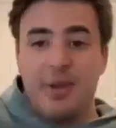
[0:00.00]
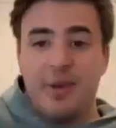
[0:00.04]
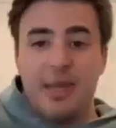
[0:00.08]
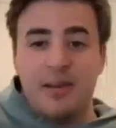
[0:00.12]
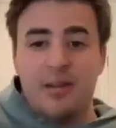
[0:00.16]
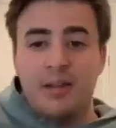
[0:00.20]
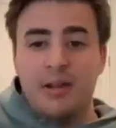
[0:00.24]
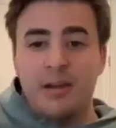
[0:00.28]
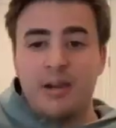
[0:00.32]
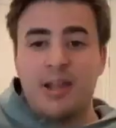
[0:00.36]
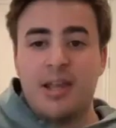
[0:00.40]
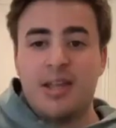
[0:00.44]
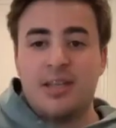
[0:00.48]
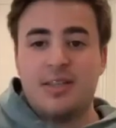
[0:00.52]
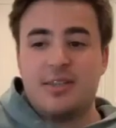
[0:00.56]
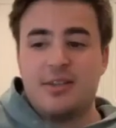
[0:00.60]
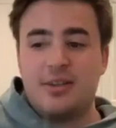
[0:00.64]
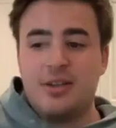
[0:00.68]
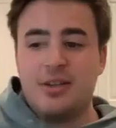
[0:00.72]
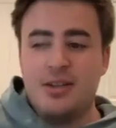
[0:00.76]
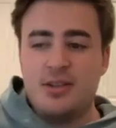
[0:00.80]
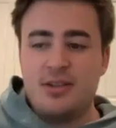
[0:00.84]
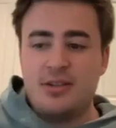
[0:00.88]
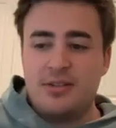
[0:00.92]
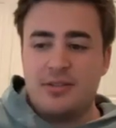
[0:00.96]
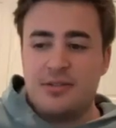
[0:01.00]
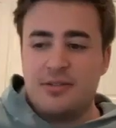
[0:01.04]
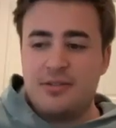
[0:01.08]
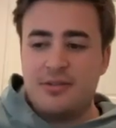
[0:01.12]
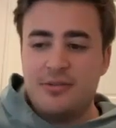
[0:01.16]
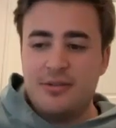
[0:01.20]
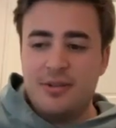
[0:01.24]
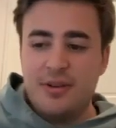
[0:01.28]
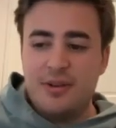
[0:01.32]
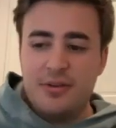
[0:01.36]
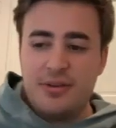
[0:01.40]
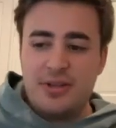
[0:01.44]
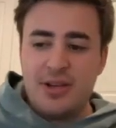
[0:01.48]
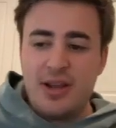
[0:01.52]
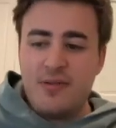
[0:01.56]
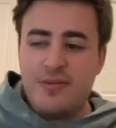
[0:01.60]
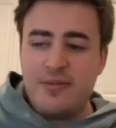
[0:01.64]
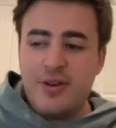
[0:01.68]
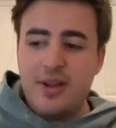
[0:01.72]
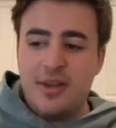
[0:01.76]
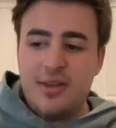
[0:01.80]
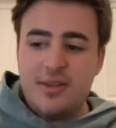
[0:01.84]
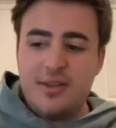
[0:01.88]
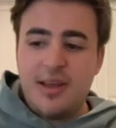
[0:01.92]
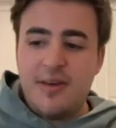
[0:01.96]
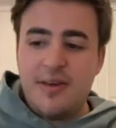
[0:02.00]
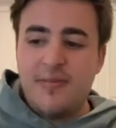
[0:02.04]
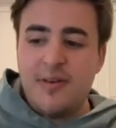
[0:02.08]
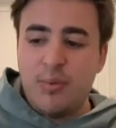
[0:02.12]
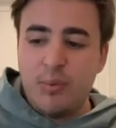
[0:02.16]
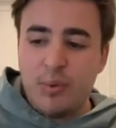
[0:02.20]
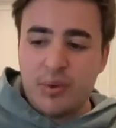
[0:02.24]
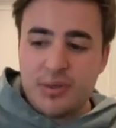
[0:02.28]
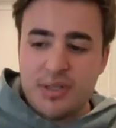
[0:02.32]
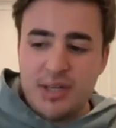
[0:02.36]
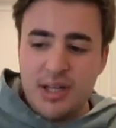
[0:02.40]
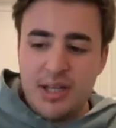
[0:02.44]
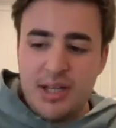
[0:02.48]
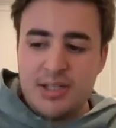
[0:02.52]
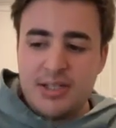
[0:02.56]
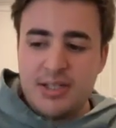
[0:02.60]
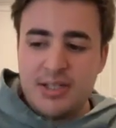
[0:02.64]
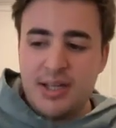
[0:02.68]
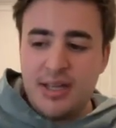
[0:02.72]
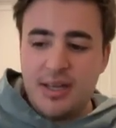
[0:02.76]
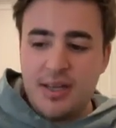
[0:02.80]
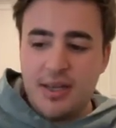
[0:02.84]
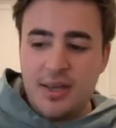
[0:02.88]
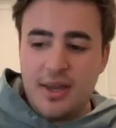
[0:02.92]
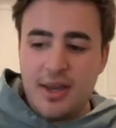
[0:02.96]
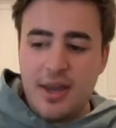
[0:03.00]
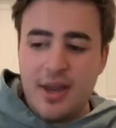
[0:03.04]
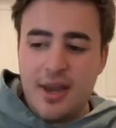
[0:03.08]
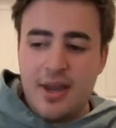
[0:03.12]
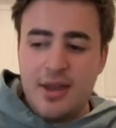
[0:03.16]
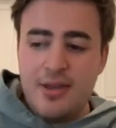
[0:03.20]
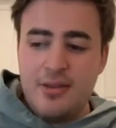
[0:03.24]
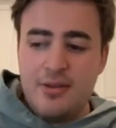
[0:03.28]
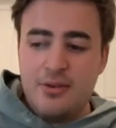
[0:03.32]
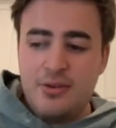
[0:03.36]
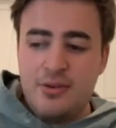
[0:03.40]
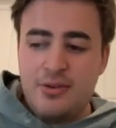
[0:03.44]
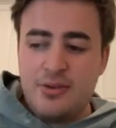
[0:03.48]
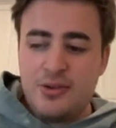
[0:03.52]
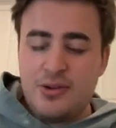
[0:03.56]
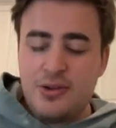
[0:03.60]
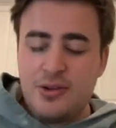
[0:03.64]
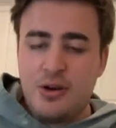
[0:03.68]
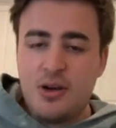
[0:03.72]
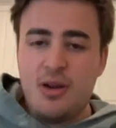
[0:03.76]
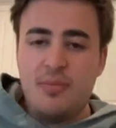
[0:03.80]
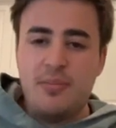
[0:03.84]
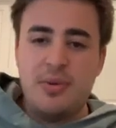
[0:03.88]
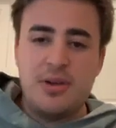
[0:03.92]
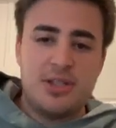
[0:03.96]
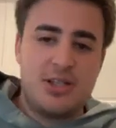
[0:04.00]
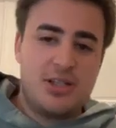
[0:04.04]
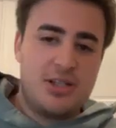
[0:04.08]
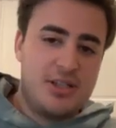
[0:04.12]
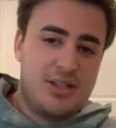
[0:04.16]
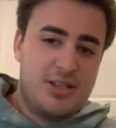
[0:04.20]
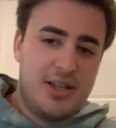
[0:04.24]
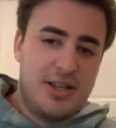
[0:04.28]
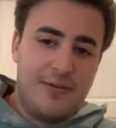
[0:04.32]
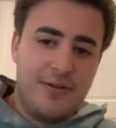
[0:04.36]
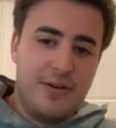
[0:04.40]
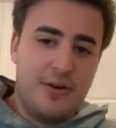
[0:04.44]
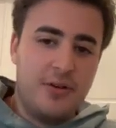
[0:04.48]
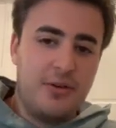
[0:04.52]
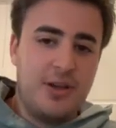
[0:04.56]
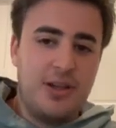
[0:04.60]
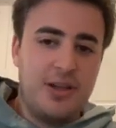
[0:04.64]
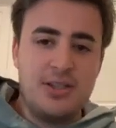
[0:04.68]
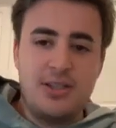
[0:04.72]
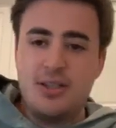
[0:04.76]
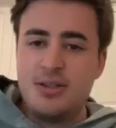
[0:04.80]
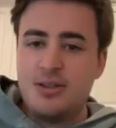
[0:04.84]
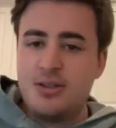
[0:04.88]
mean, look, it definitely wasn't easy, and starting a business is definitely not easy.